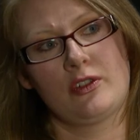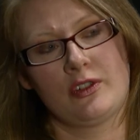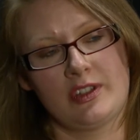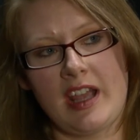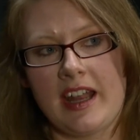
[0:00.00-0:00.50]

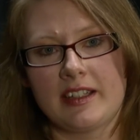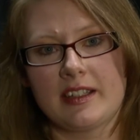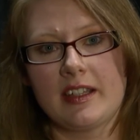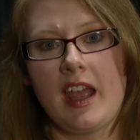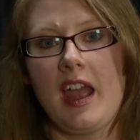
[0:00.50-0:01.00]
sense.
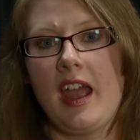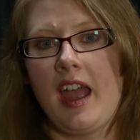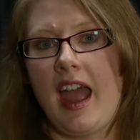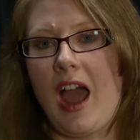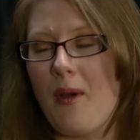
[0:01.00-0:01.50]

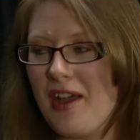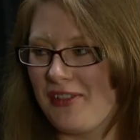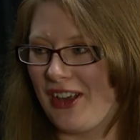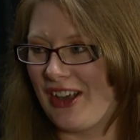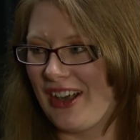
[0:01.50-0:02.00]

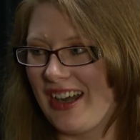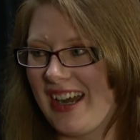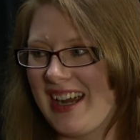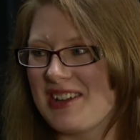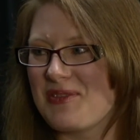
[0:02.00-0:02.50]
However,
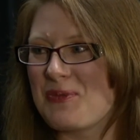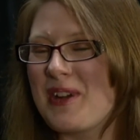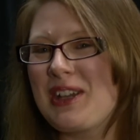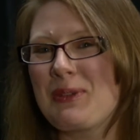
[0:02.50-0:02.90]
when you're